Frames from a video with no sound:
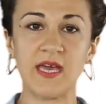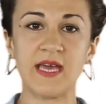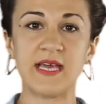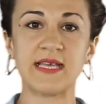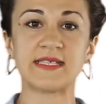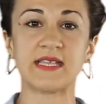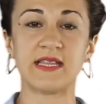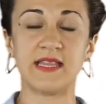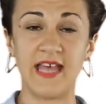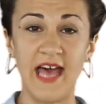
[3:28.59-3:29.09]

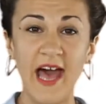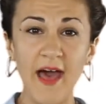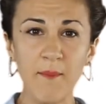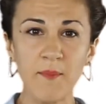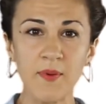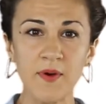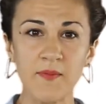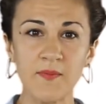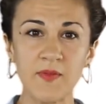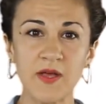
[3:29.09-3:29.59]
It's a
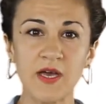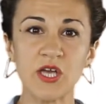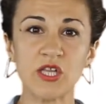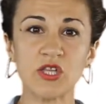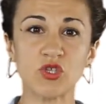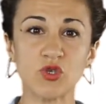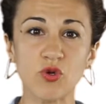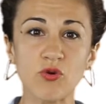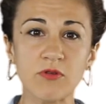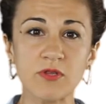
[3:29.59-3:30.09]
lab,
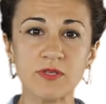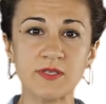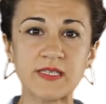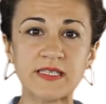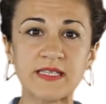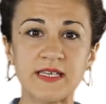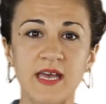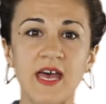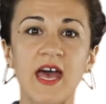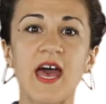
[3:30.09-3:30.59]

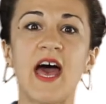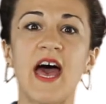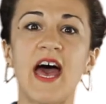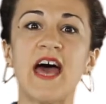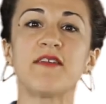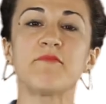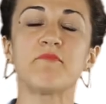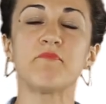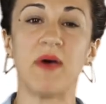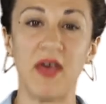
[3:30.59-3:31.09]
tools,
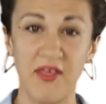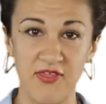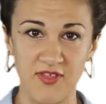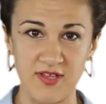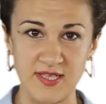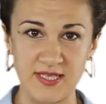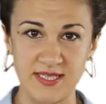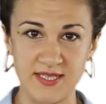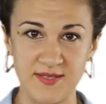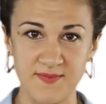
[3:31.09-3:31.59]
and
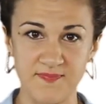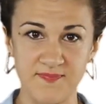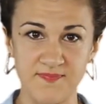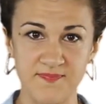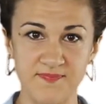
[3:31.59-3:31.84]
methods.